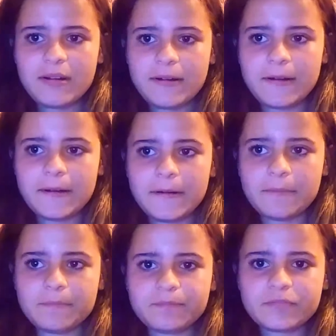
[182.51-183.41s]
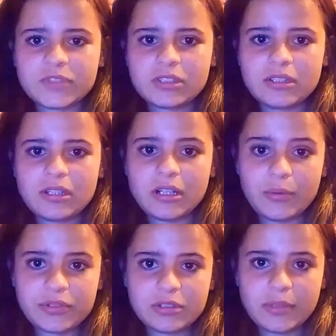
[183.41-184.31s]
And I
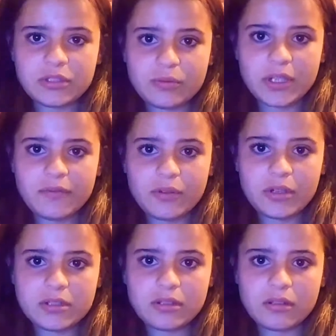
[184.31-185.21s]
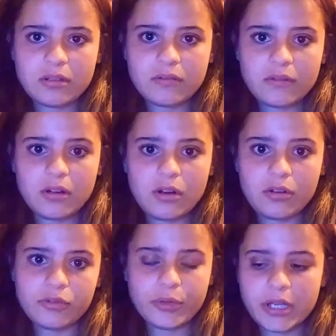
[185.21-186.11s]
wasn't about to wait for it to
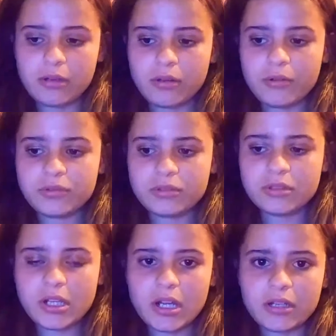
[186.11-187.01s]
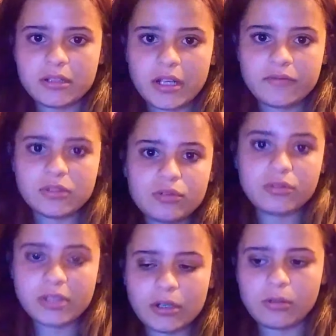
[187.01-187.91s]
all the way close and have to do the
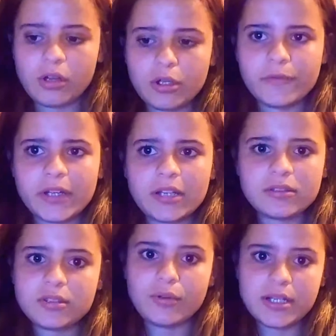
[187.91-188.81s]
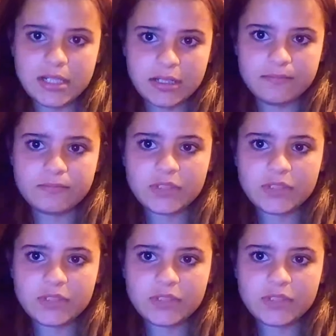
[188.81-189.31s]
cycle all over again, so I didn't.